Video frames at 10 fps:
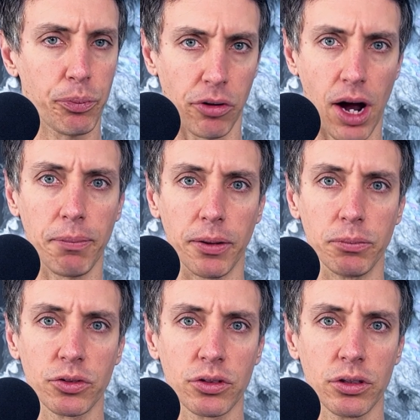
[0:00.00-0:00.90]

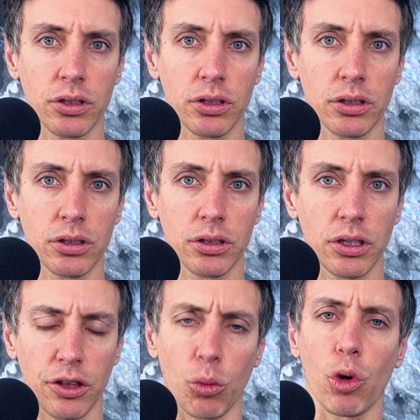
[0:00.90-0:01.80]
problems.
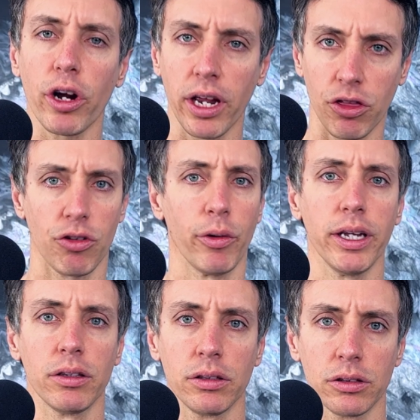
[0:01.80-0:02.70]
And they're working
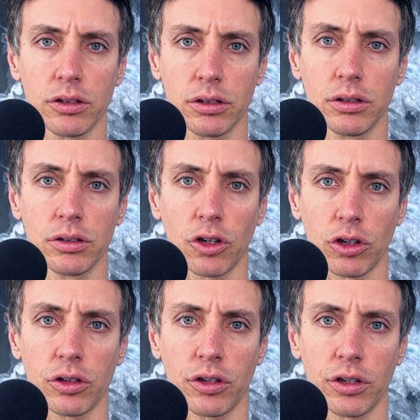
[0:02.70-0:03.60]
through it.
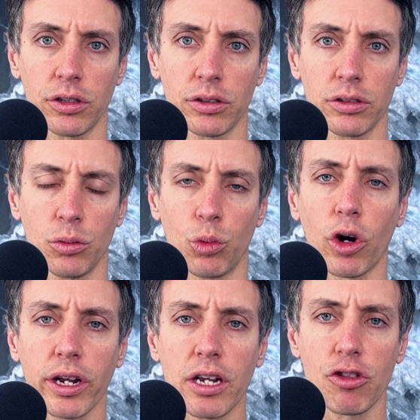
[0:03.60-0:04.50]
They're
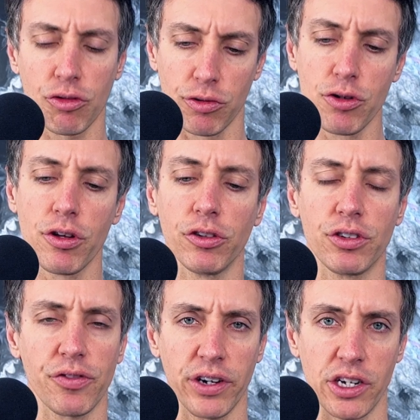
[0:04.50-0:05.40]
working through
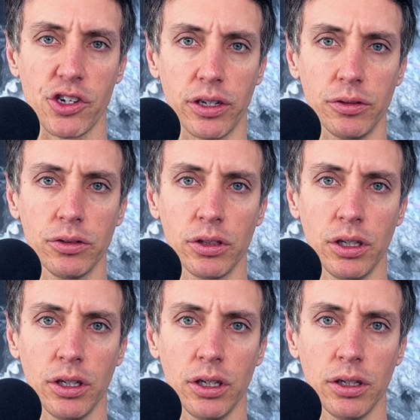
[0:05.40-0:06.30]
those different issues.
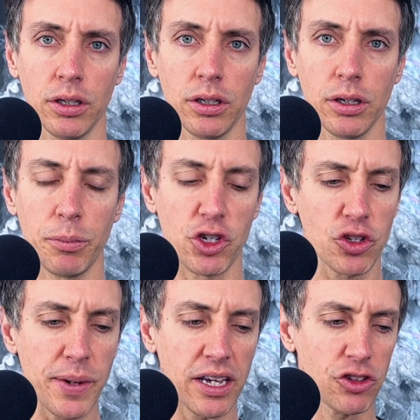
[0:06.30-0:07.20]
But
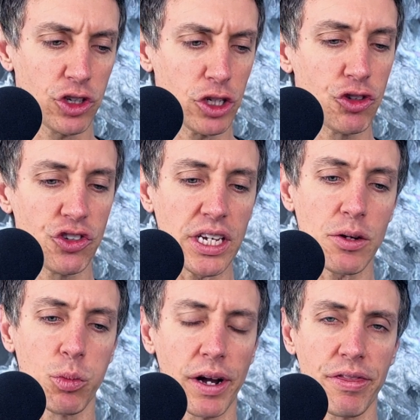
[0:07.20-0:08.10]
just because you
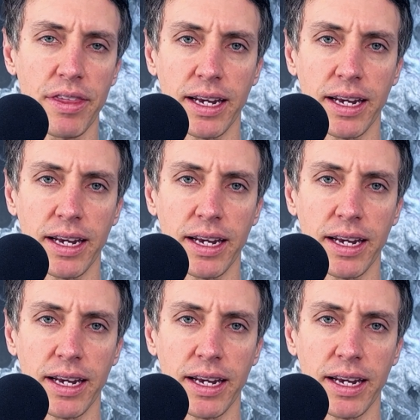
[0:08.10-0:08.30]
see one